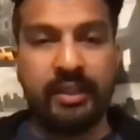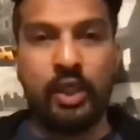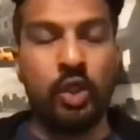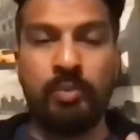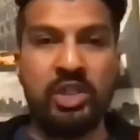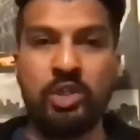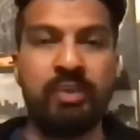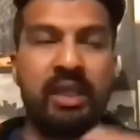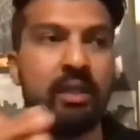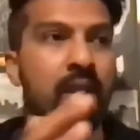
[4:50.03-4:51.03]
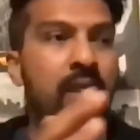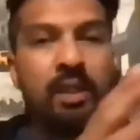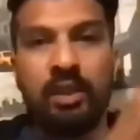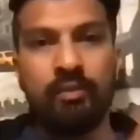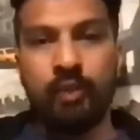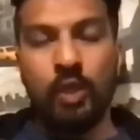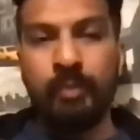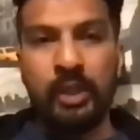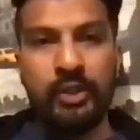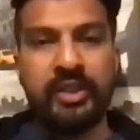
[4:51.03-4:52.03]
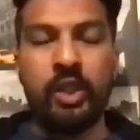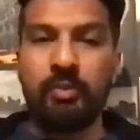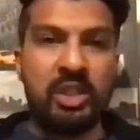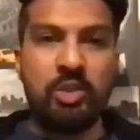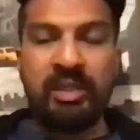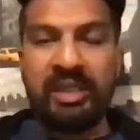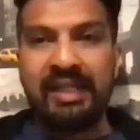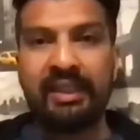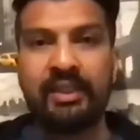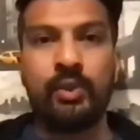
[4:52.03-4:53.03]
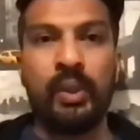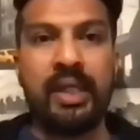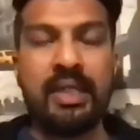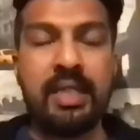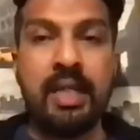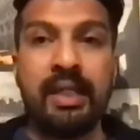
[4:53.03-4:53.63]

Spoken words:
They're not meant to be robots. They're not meant to be cuddly toys.